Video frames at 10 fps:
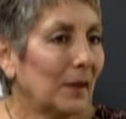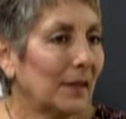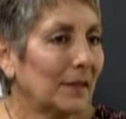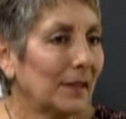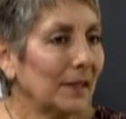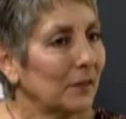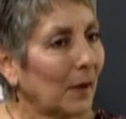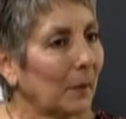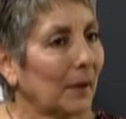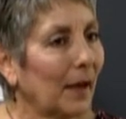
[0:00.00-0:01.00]
into his
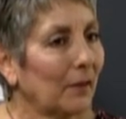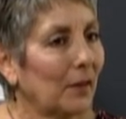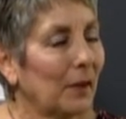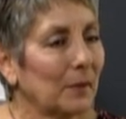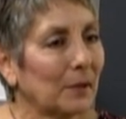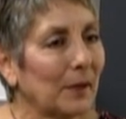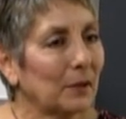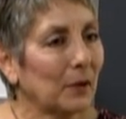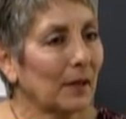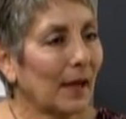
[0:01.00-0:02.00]
family, everything was always
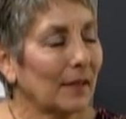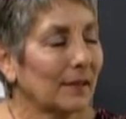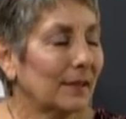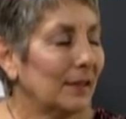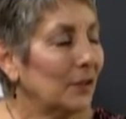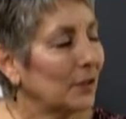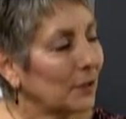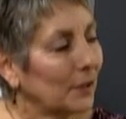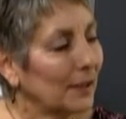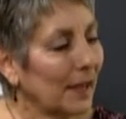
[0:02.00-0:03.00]
organized, and you
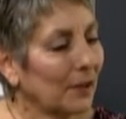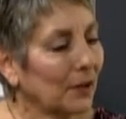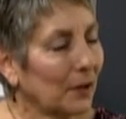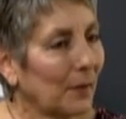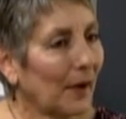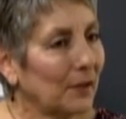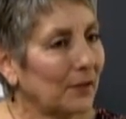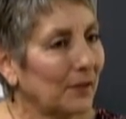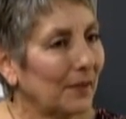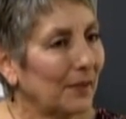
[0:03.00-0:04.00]
sort of take a look around
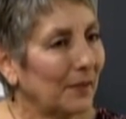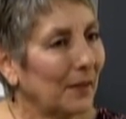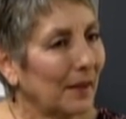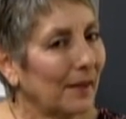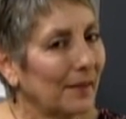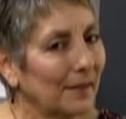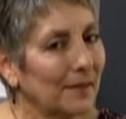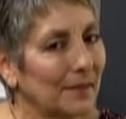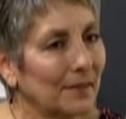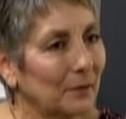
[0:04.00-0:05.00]
and you, you think this
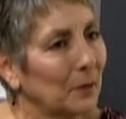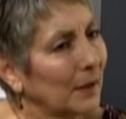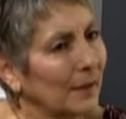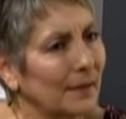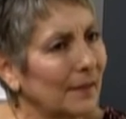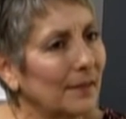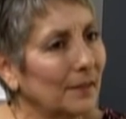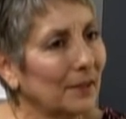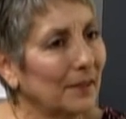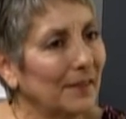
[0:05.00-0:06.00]
really is easier.